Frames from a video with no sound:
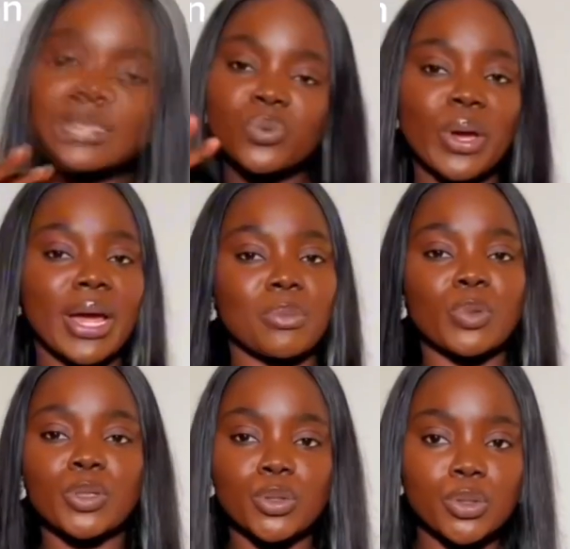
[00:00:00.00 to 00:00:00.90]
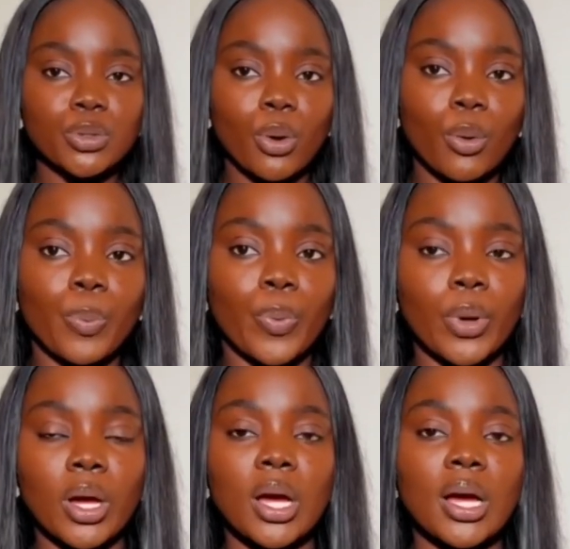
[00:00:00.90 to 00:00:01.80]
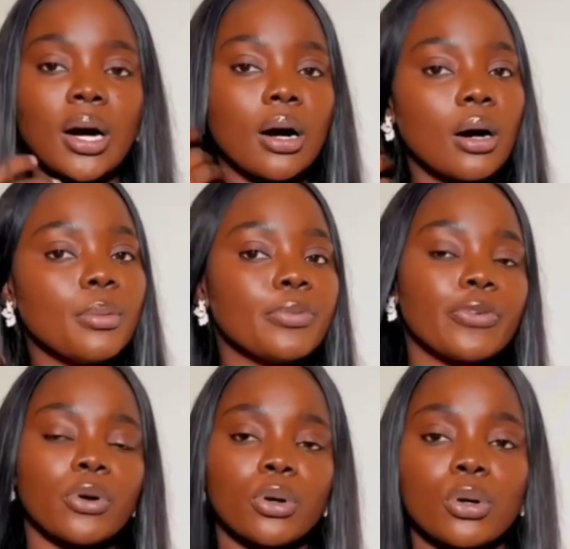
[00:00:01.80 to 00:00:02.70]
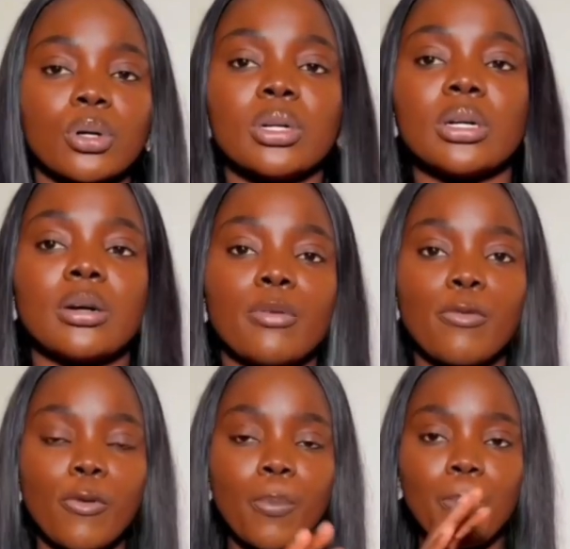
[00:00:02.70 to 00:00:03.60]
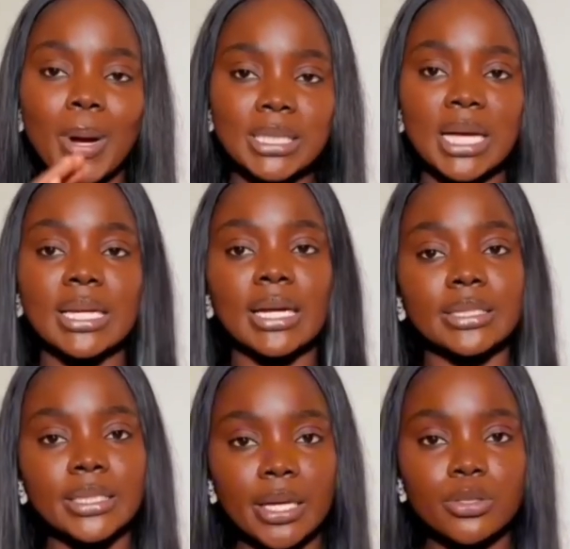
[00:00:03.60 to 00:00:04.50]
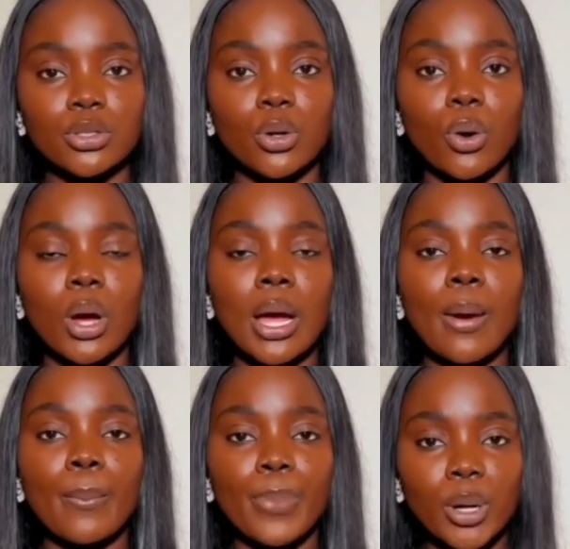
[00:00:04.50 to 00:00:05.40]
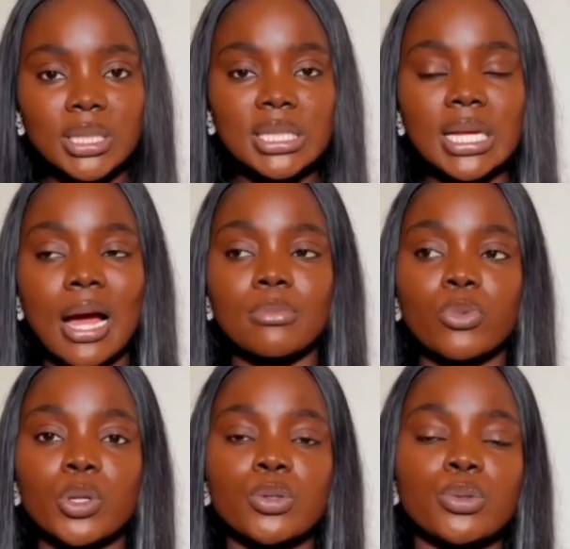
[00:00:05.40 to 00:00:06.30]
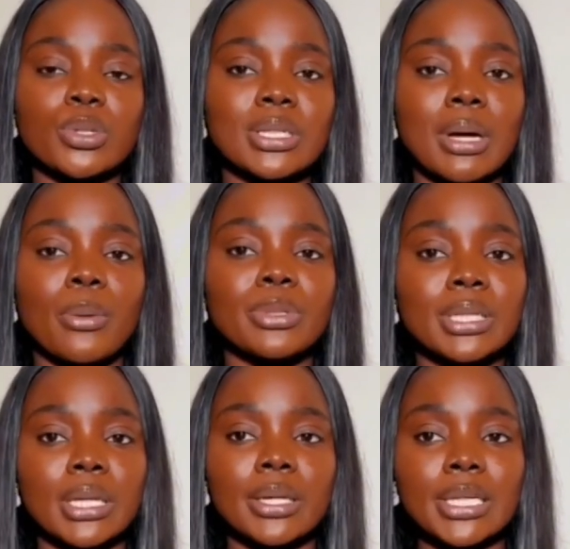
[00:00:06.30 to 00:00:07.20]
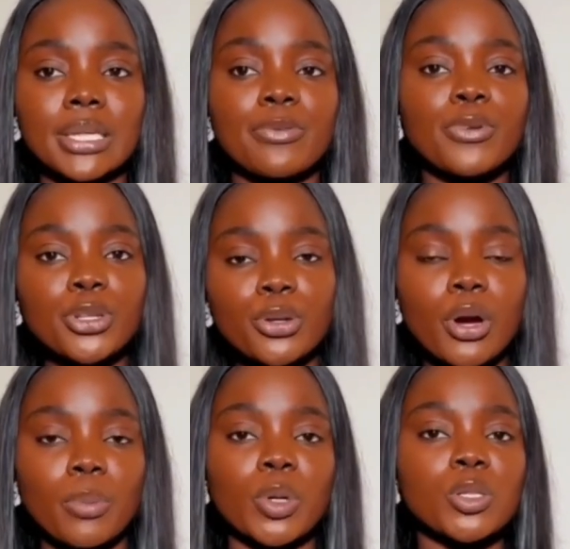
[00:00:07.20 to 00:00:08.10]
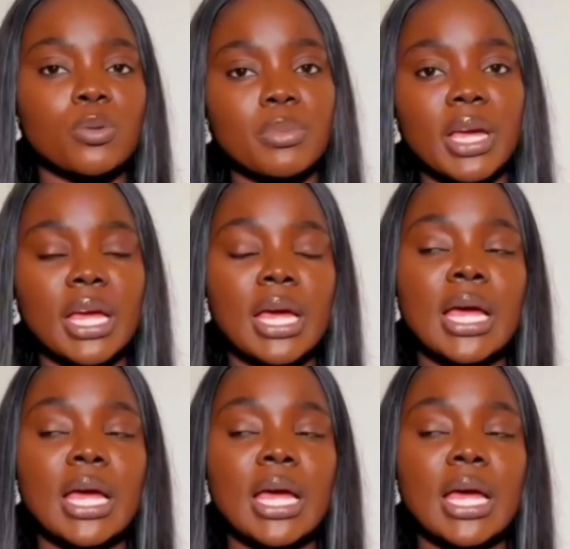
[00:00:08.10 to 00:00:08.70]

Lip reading: is where I'm going to stop for pattern and texture, but I'm going to there's a video I'm going to make.